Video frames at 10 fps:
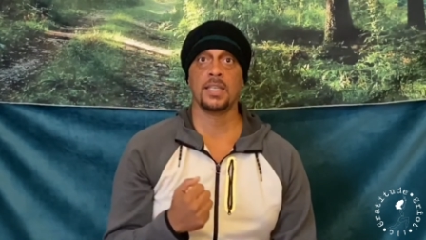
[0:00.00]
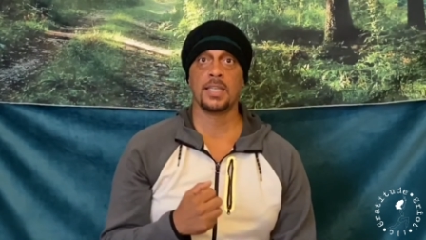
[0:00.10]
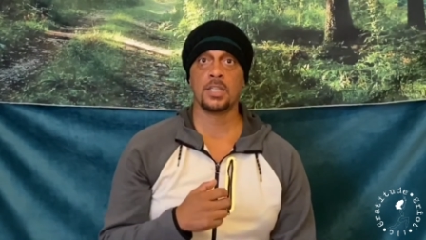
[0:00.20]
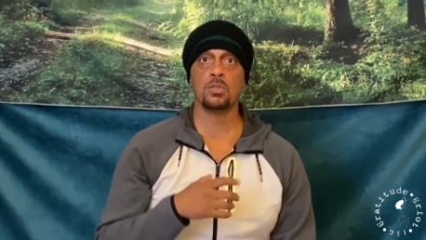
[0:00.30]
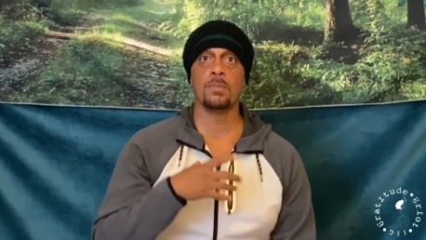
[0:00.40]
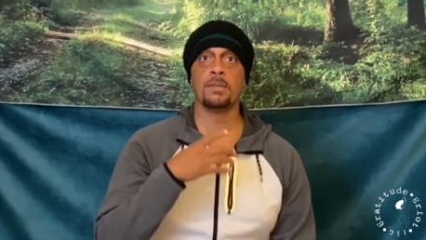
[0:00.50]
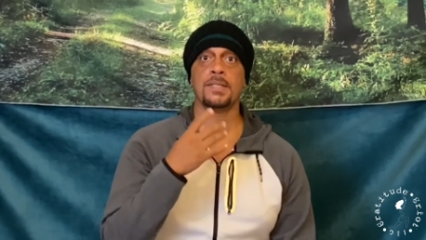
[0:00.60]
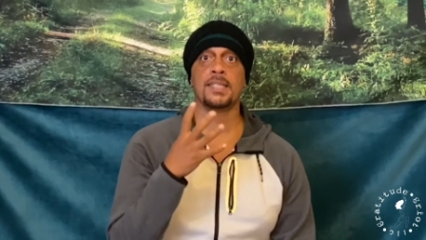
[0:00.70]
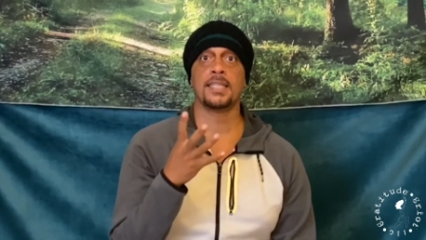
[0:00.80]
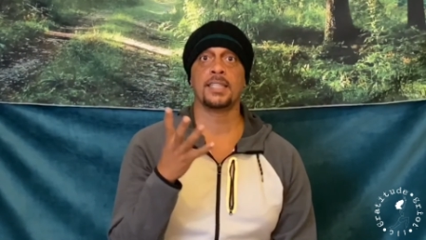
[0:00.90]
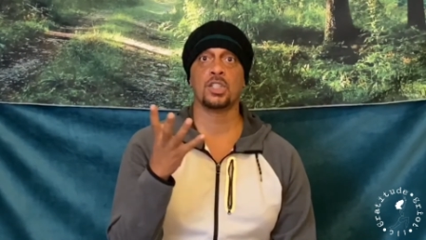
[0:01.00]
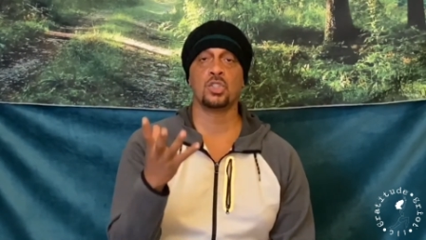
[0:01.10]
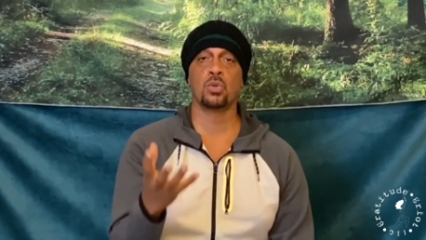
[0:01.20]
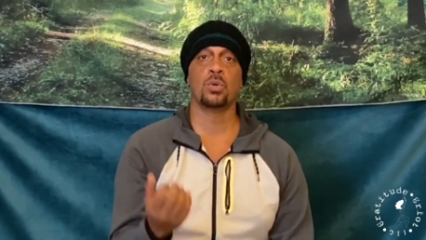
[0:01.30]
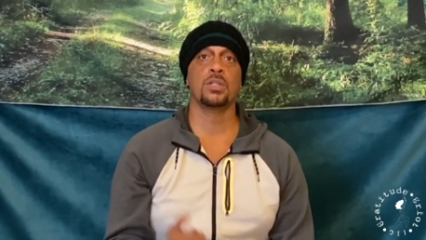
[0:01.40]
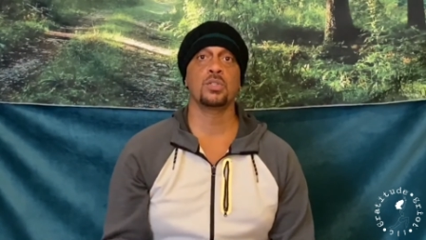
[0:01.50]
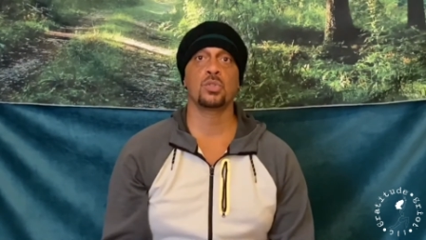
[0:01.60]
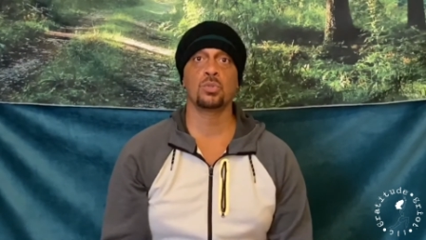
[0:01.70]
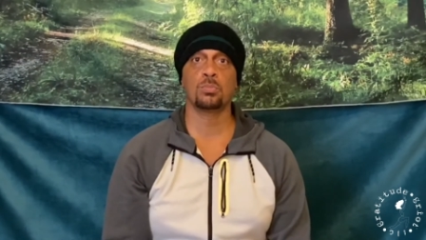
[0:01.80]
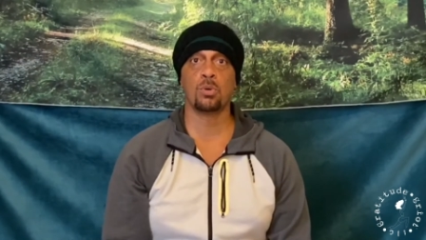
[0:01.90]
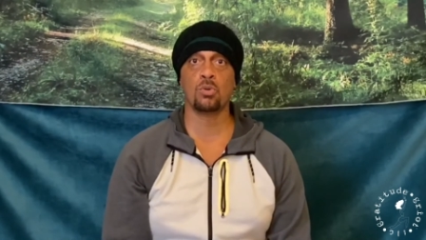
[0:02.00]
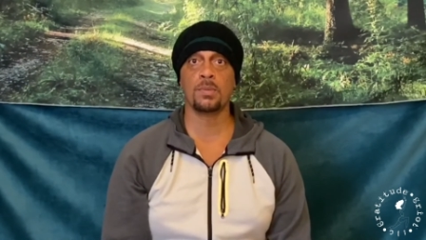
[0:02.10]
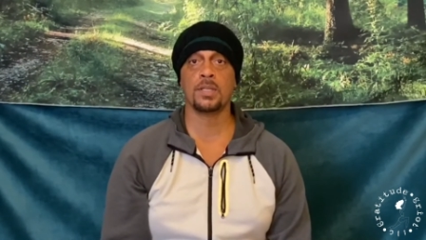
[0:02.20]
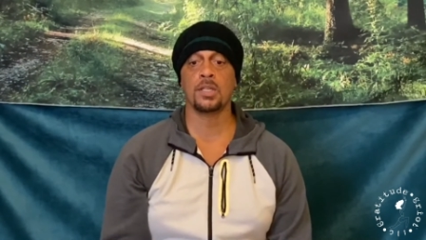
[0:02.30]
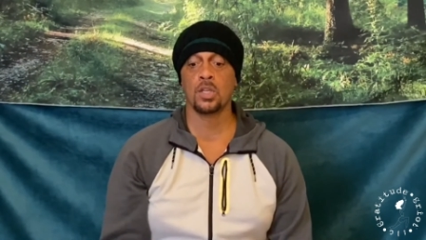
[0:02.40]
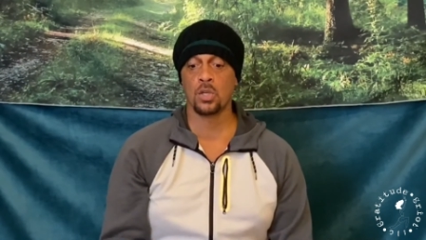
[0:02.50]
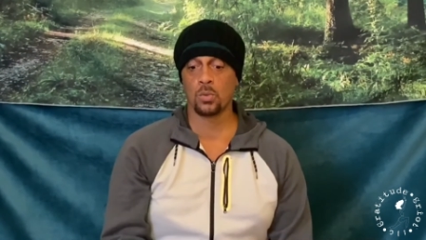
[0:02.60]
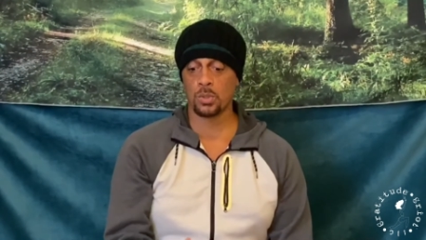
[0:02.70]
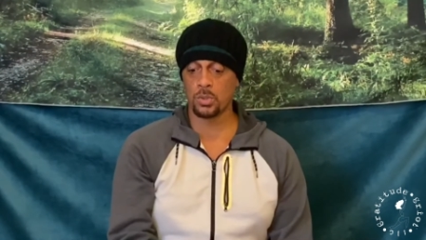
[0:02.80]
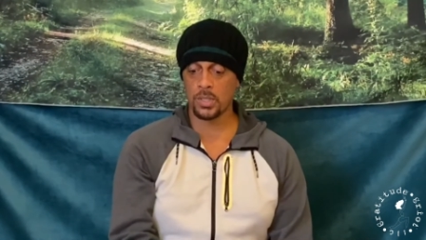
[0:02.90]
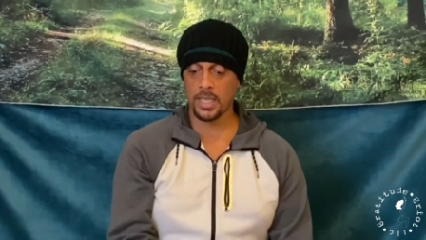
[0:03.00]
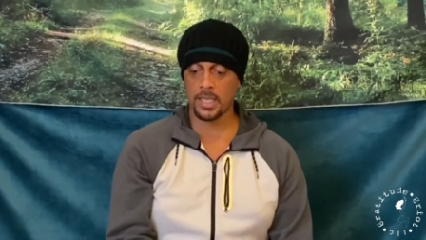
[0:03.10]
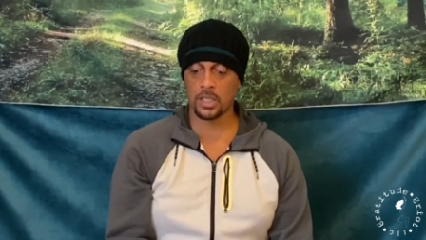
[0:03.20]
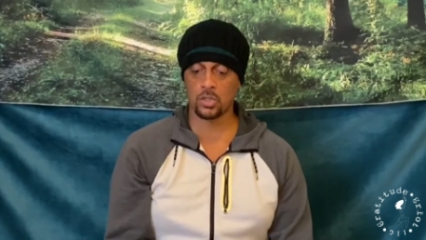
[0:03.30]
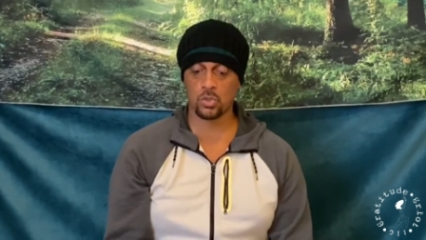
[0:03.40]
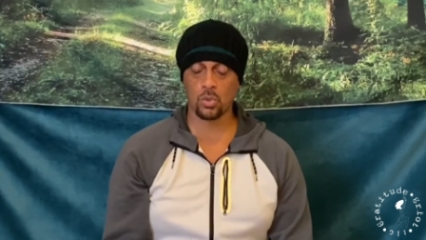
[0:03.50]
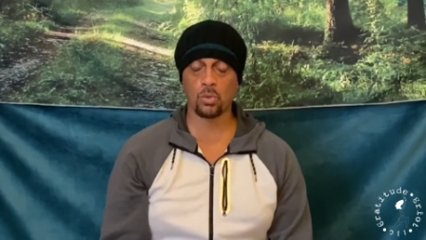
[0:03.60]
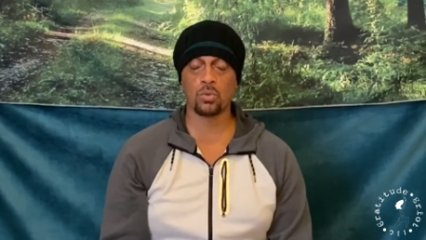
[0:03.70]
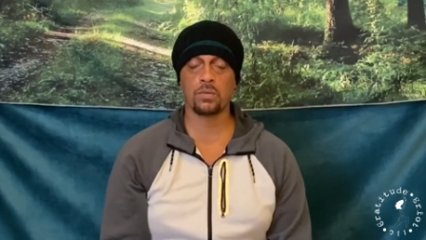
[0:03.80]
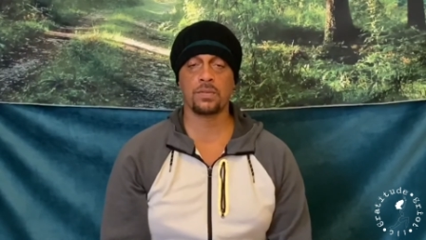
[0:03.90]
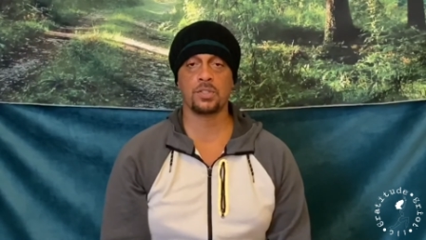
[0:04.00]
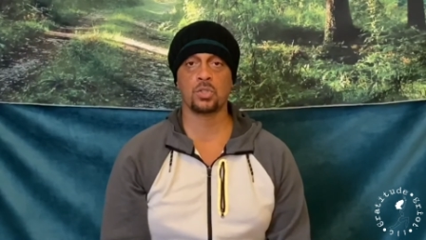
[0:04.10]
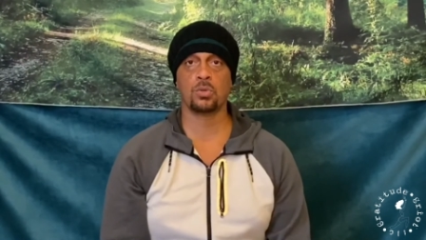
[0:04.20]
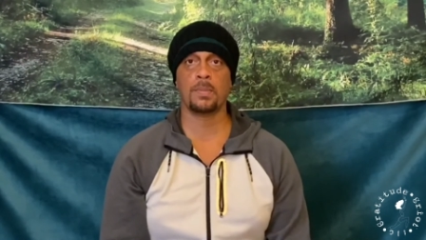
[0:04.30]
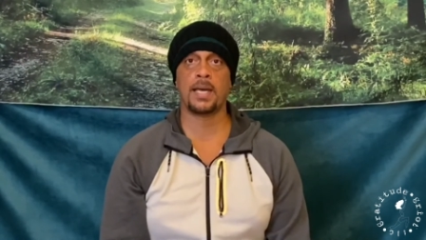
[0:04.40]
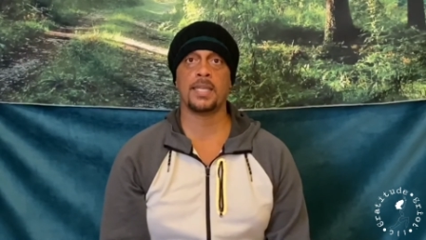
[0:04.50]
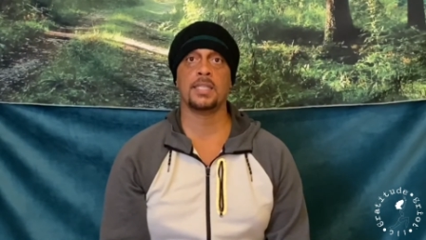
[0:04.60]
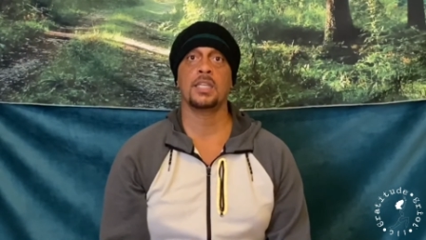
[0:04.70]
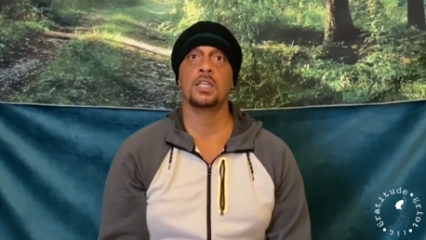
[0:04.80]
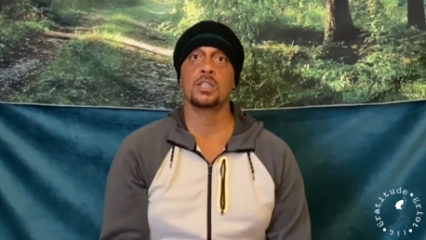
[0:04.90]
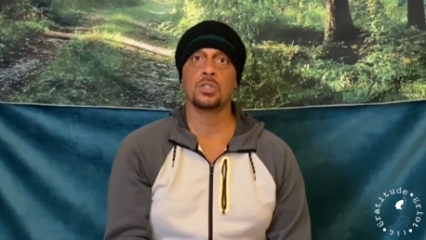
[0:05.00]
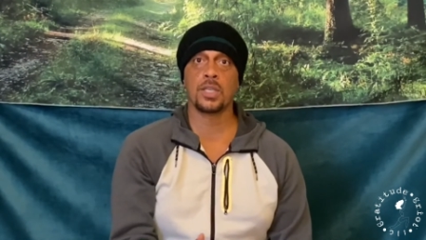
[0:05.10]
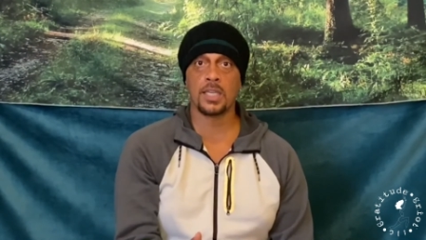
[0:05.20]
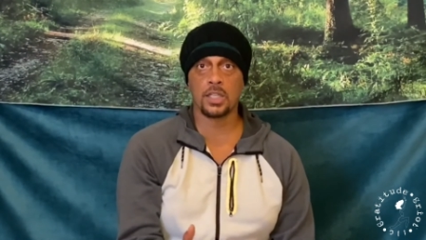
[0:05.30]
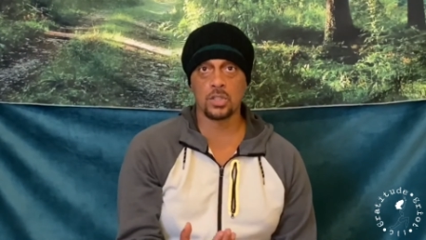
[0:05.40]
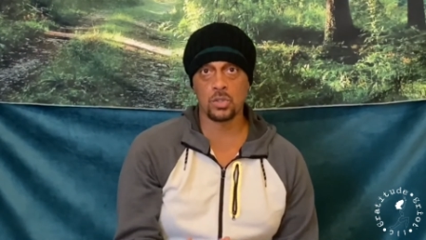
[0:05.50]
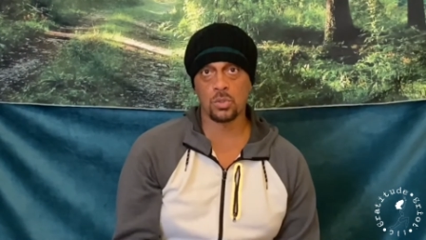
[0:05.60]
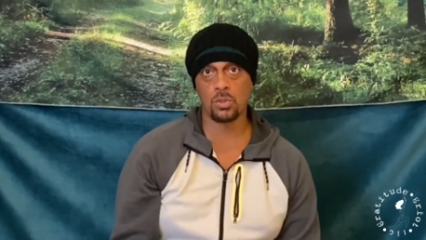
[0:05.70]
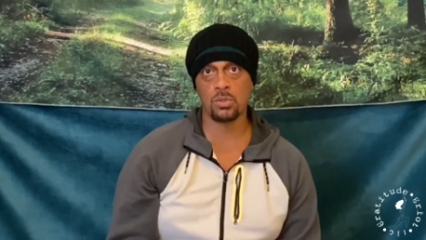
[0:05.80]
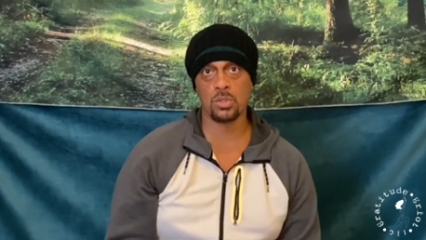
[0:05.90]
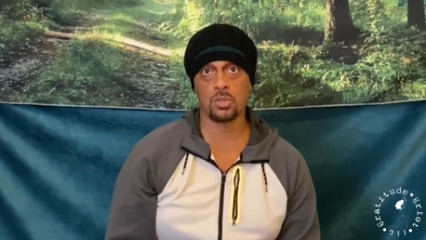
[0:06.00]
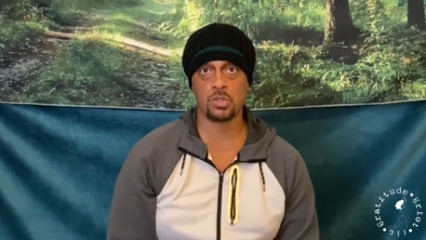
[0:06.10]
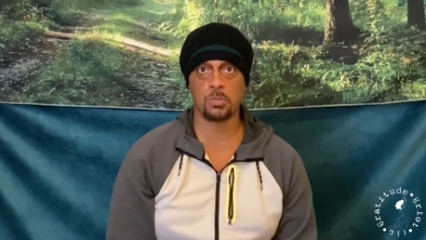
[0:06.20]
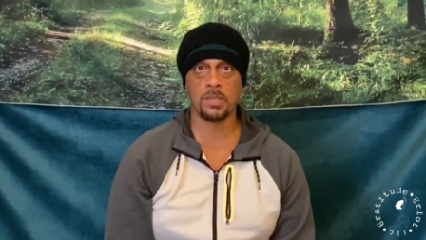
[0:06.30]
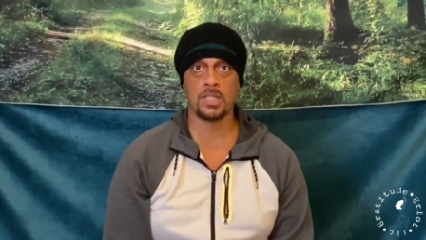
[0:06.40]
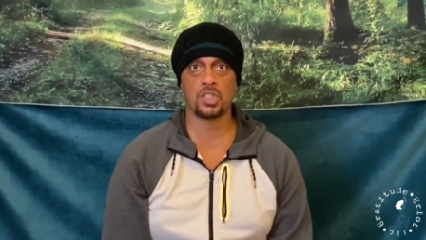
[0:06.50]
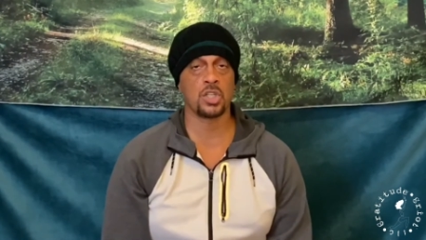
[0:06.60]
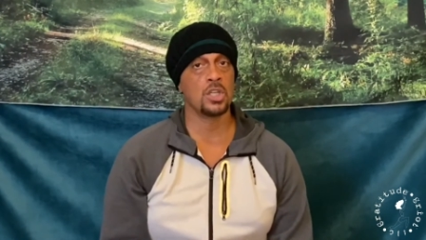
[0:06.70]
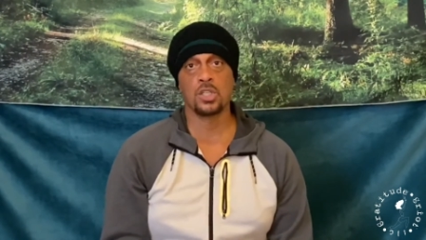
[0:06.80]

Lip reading: and you maybe take that joy into a moment where you can't control the physical body, you can't control your speech.